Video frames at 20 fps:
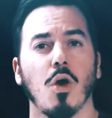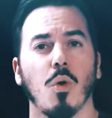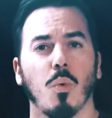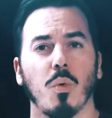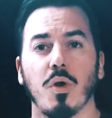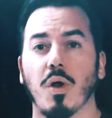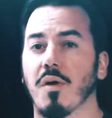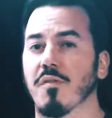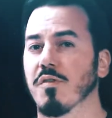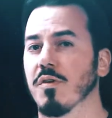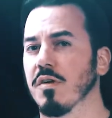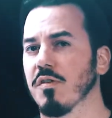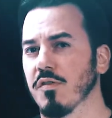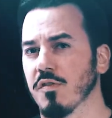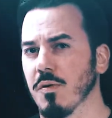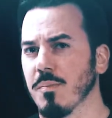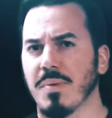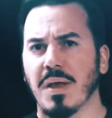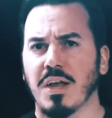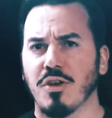when offerings
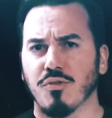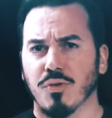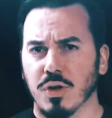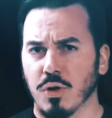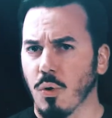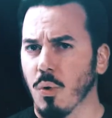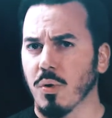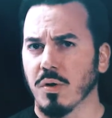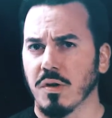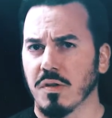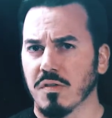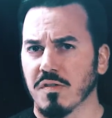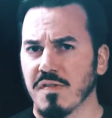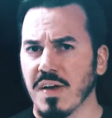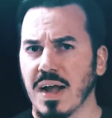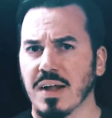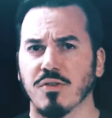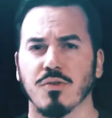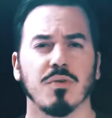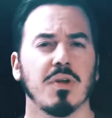from Patriot Ordnance
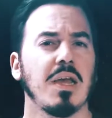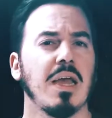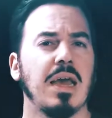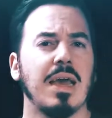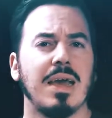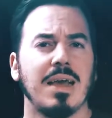Factory,